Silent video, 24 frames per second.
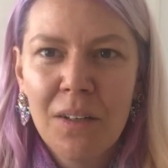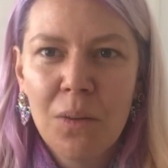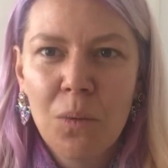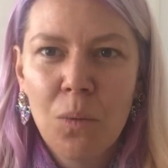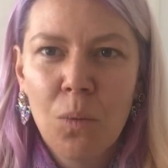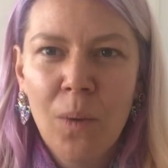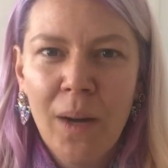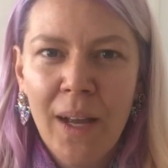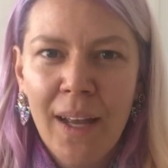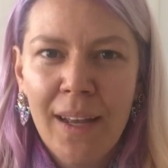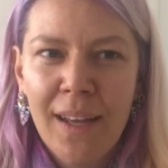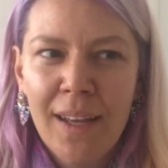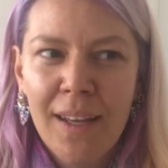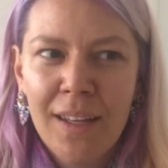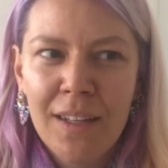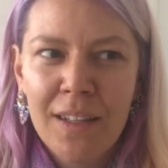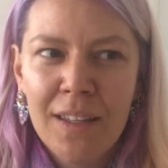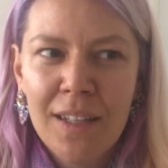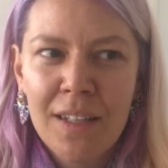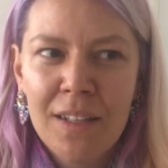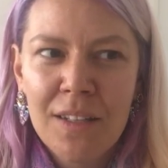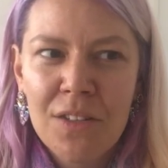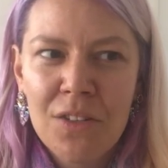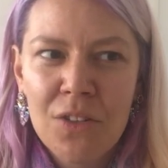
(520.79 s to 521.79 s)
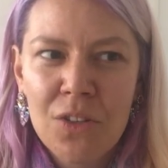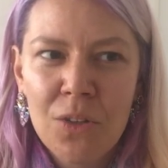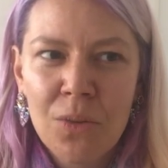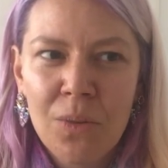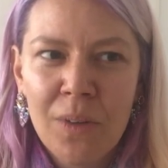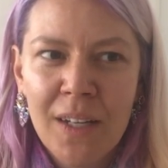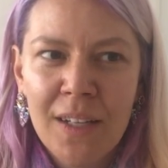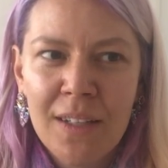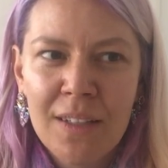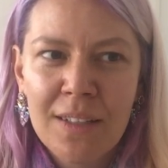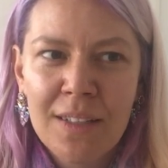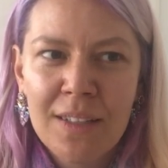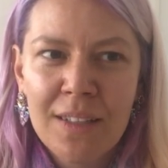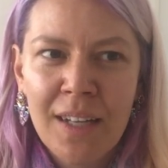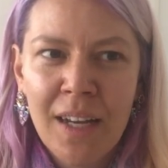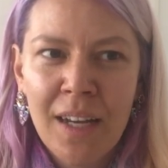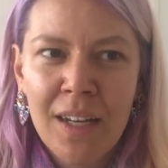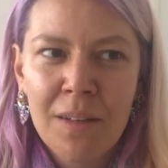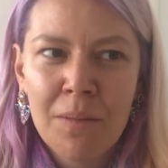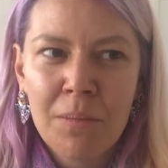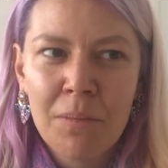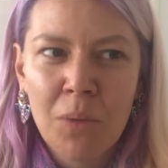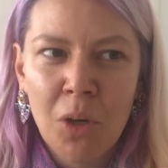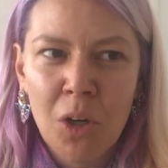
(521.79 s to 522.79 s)
where these Turiya
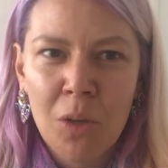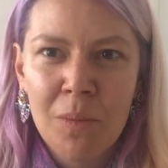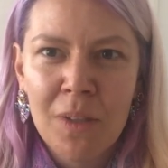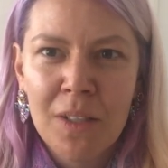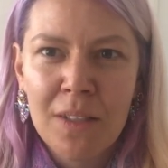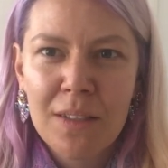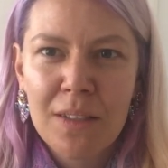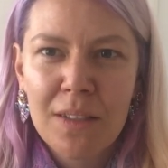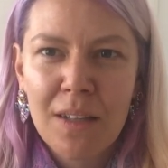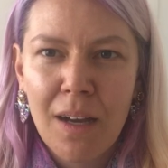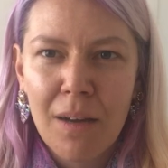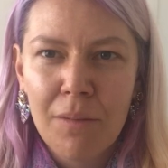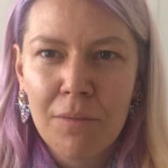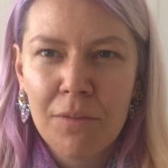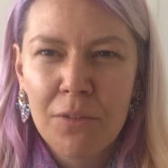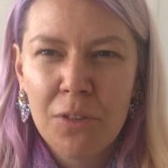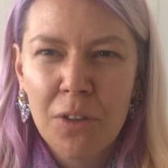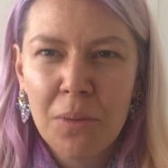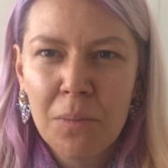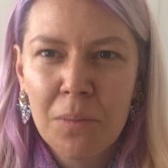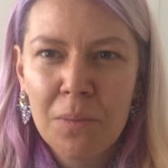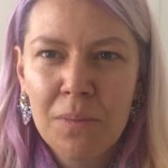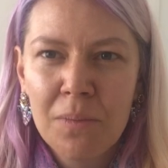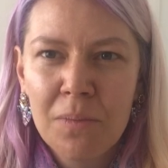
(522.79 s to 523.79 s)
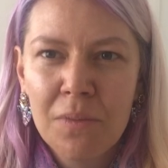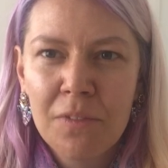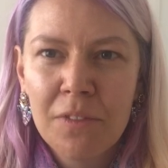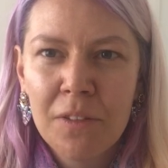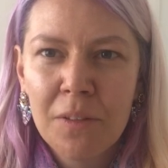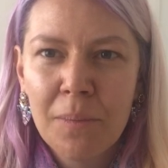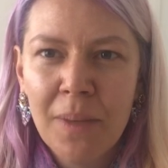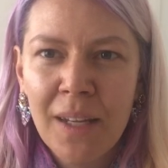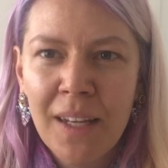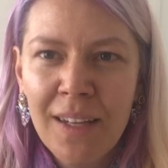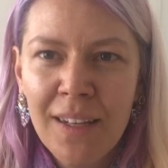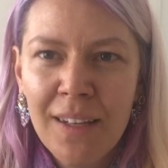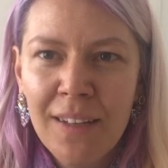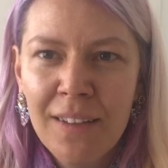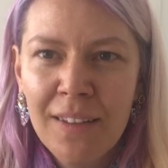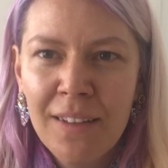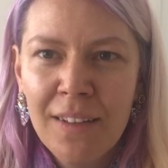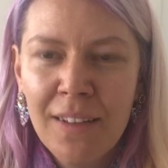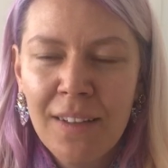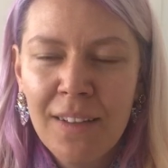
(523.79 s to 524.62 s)
State moments come from for me,